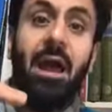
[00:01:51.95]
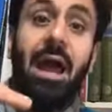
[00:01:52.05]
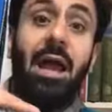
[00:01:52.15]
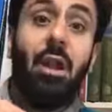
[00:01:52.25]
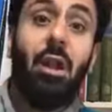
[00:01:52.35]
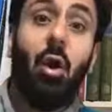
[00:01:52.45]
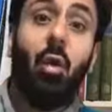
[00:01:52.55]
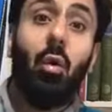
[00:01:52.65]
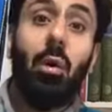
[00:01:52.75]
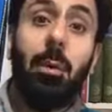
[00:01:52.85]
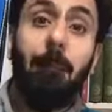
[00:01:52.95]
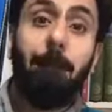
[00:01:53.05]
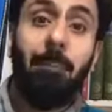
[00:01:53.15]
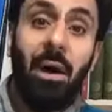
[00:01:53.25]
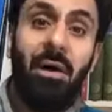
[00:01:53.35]
and low
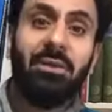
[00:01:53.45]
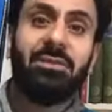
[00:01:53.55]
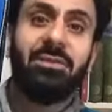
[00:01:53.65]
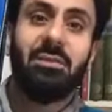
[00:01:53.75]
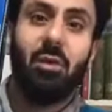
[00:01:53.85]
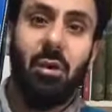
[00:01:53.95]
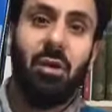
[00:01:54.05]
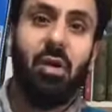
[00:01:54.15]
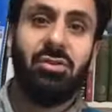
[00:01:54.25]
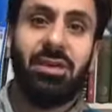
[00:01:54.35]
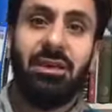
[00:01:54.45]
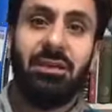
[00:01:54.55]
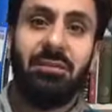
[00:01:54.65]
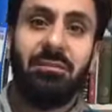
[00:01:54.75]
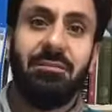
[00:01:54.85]
marks on
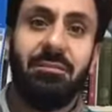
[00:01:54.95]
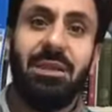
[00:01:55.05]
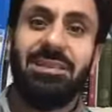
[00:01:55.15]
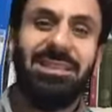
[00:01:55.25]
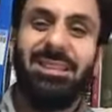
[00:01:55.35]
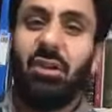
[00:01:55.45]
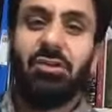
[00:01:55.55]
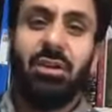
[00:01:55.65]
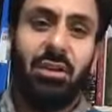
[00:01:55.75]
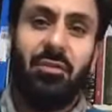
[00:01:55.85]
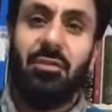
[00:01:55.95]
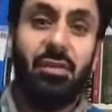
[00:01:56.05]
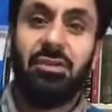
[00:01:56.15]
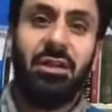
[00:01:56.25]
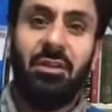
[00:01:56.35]
logic, because it doesn't
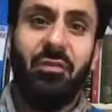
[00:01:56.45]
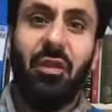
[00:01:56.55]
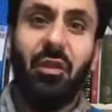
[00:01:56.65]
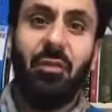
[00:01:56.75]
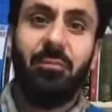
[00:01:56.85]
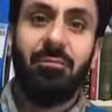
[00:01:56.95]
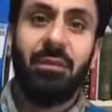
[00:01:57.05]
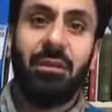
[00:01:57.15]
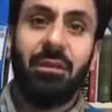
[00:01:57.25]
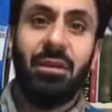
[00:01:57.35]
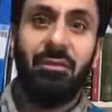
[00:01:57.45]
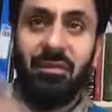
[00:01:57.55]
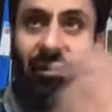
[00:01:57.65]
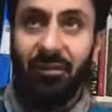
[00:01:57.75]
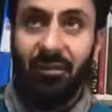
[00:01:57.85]
logically follow. Even
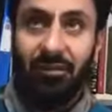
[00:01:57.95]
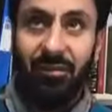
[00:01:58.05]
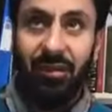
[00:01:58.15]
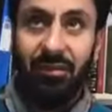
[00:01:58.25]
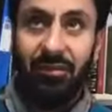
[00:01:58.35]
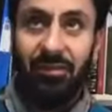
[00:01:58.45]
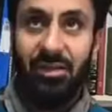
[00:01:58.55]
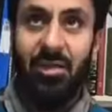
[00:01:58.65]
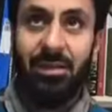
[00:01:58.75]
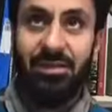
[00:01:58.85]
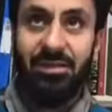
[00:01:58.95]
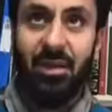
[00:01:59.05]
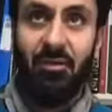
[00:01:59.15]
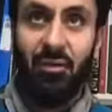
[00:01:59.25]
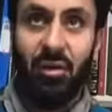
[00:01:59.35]
the term
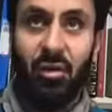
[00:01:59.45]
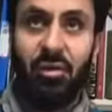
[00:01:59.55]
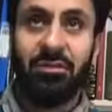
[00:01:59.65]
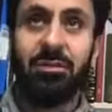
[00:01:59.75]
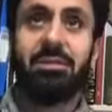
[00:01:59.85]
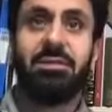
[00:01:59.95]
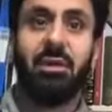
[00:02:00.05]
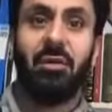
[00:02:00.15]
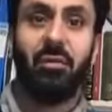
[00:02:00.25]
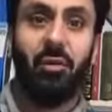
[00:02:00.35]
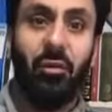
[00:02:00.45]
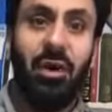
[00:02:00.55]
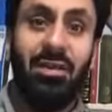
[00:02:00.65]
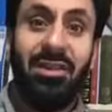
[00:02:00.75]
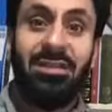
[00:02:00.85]
itself, or the concept itself, or
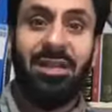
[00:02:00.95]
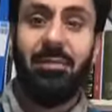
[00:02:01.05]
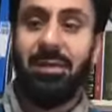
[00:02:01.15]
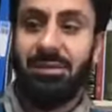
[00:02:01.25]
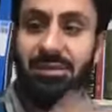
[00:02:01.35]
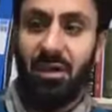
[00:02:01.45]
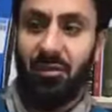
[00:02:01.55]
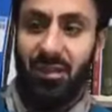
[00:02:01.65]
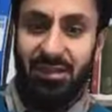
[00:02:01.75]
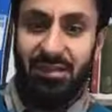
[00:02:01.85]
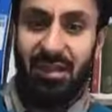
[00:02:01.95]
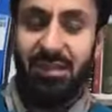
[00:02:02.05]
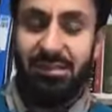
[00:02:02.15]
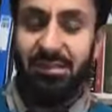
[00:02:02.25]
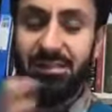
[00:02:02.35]
the statement itself that
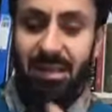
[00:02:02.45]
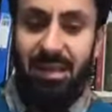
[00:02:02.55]
science leads to